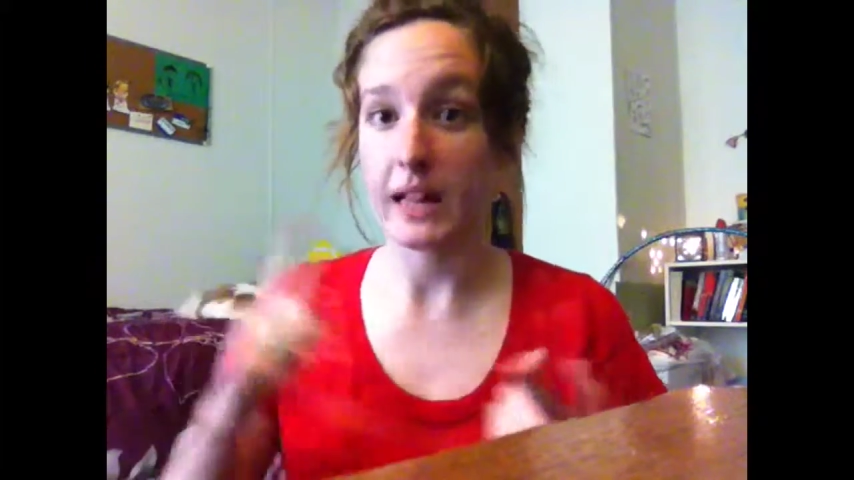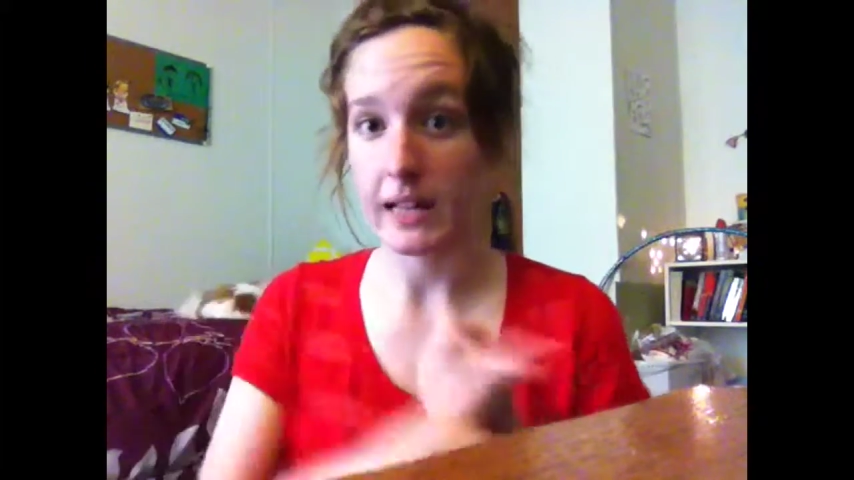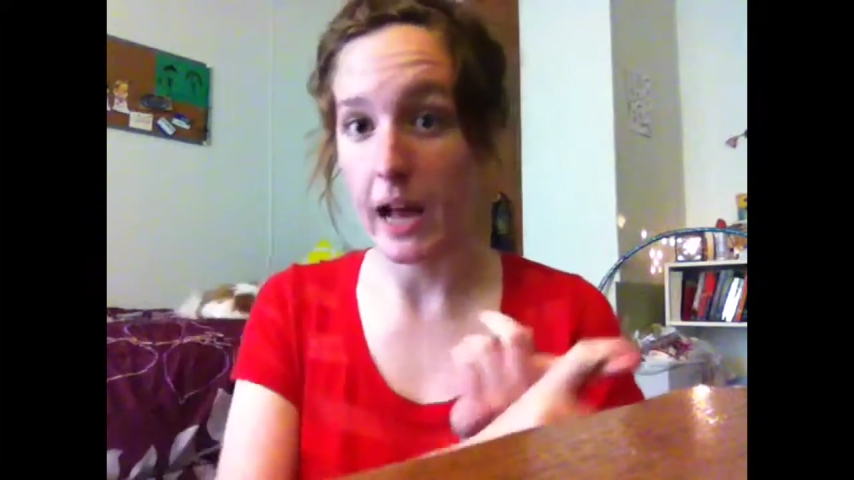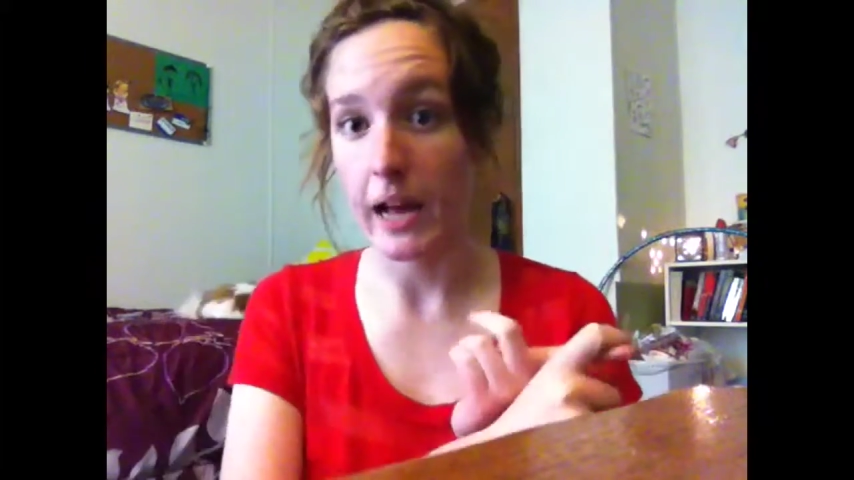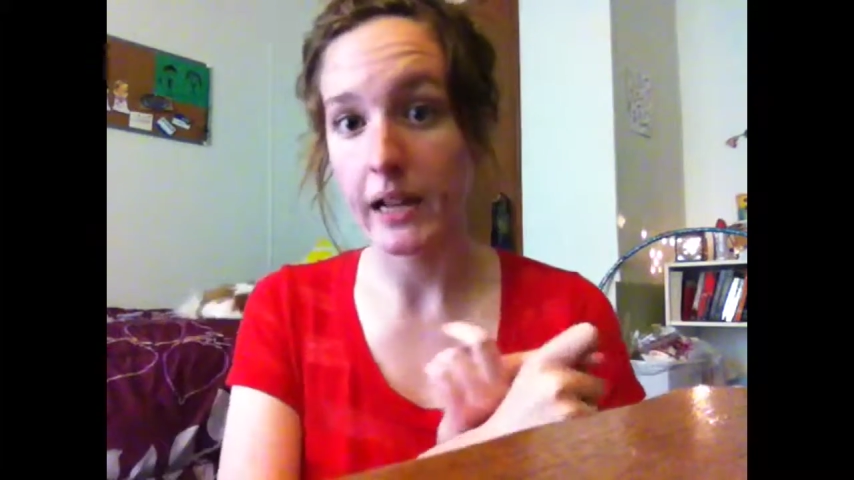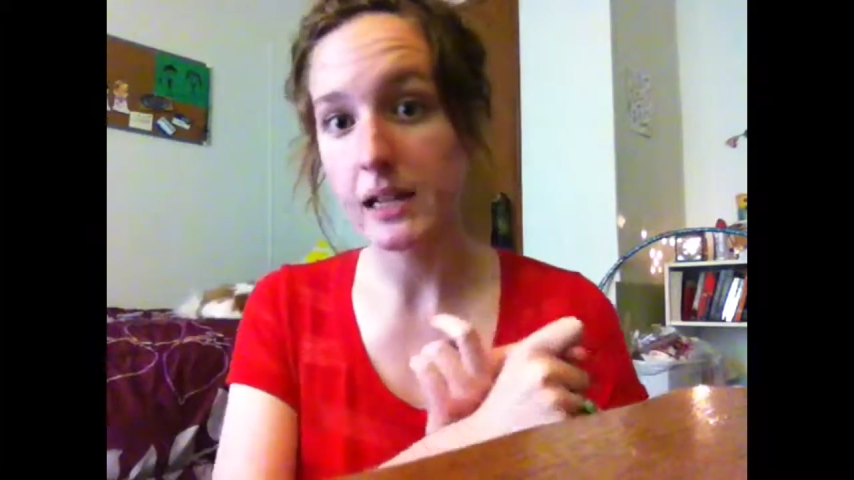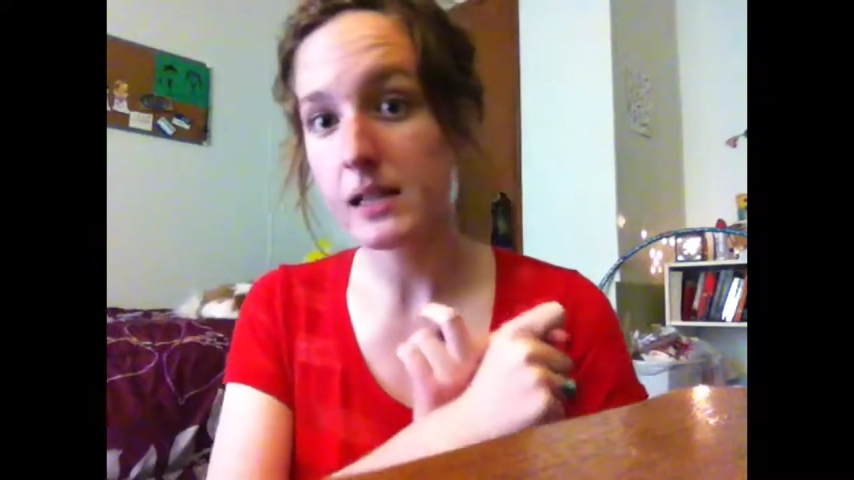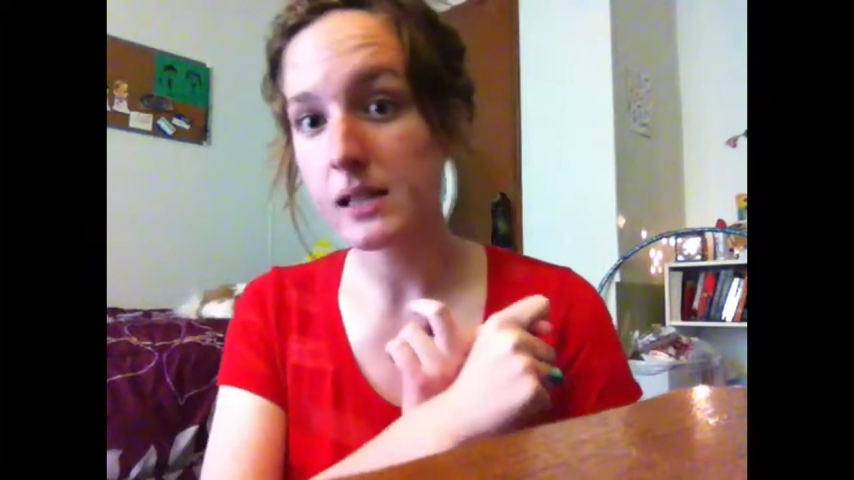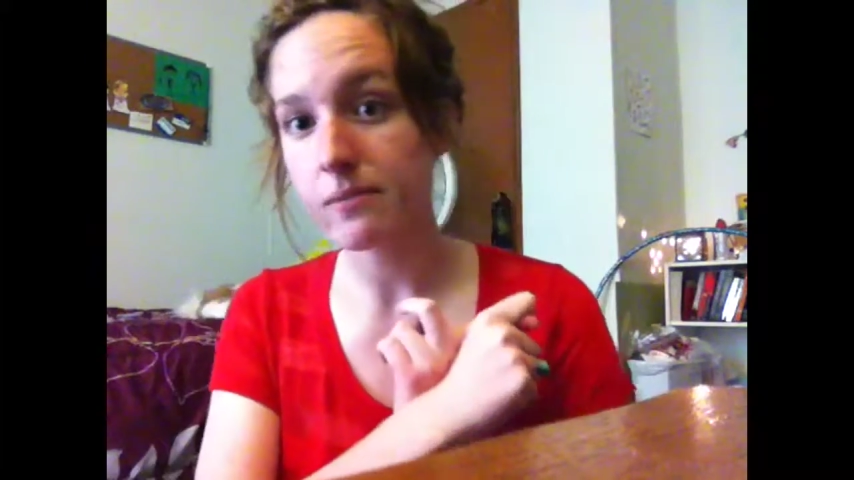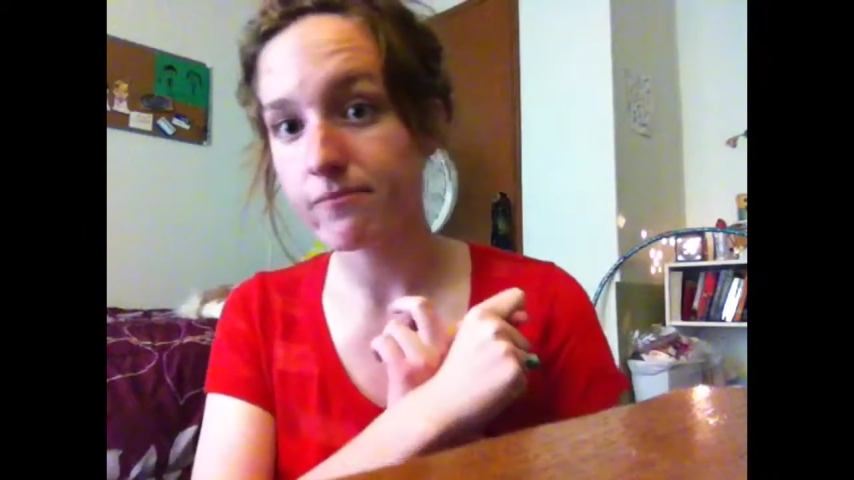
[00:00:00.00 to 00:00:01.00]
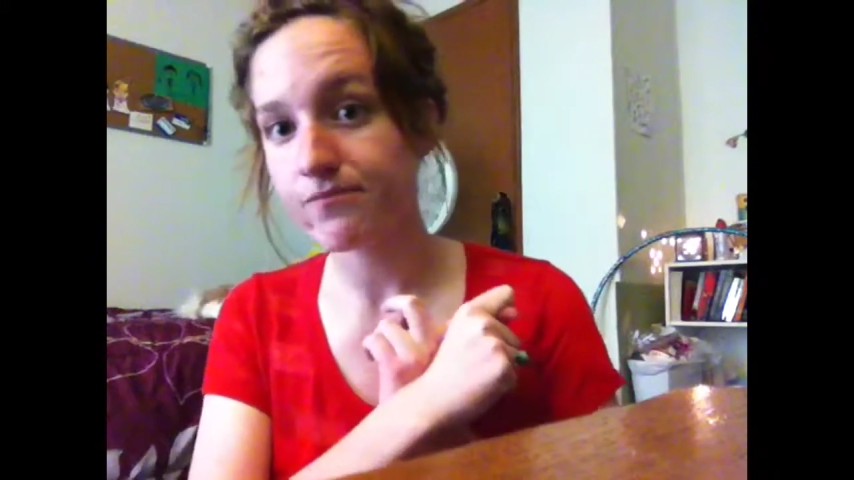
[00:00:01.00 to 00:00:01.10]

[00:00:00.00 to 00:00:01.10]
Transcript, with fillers: uh, like guys,